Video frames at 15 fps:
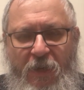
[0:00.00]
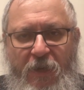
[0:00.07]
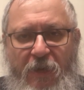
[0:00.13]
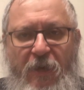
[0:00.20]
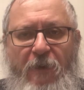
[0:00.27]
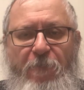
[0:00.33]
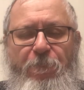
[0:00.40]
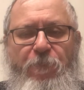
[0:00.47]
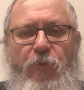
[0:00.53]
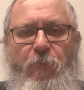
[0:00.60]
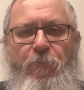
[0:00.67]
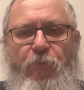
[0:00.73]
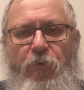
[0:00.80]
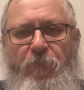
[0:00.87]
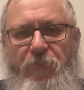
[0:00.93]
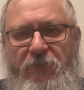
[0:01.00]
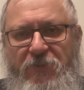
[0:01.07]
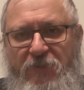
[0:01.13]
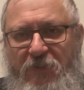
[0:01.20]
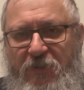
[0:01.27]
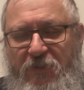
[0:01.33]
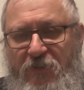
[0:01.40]
If the
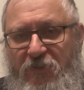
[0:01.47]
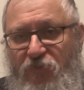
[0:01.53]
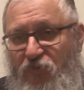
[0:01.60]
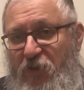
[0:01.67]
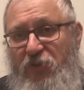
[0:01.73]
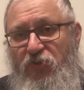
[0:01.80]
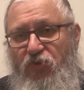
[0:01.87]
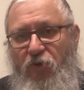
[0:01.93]
purpose is just